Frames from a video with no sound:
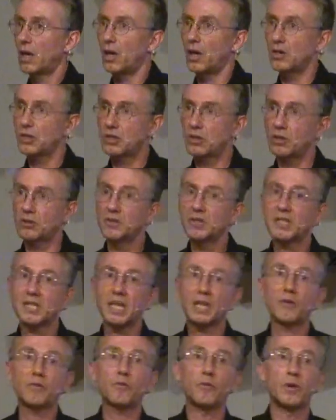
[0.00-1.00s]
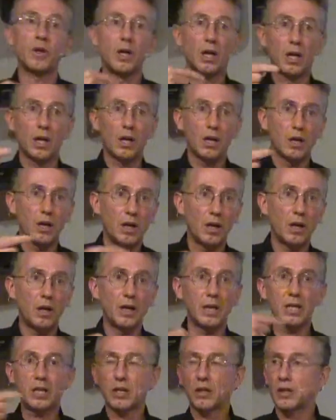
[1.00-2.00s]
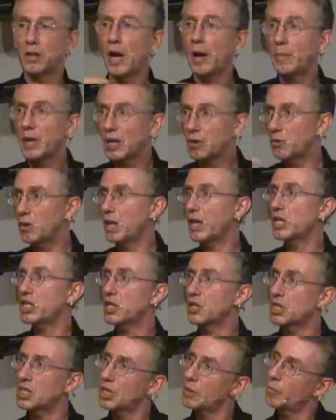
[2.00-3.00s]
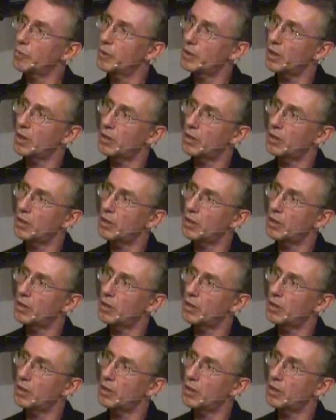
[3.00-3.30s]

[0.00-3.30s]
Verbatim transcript: a certain set of economic relationship with